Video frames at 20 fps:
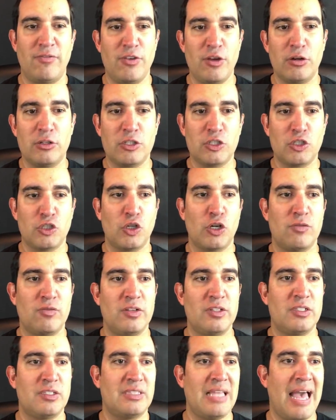If you're a
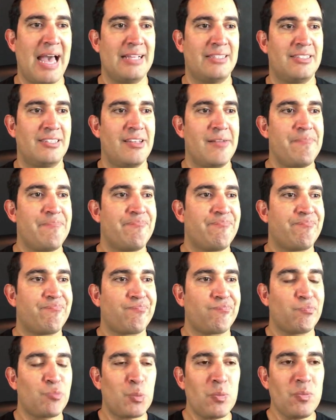service, that's
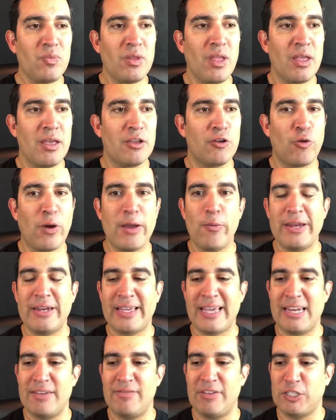a great
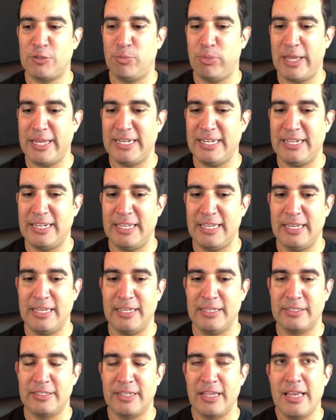way to kind of explain it
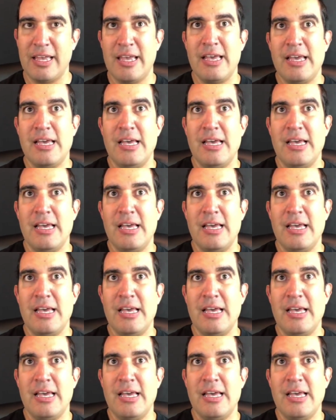is,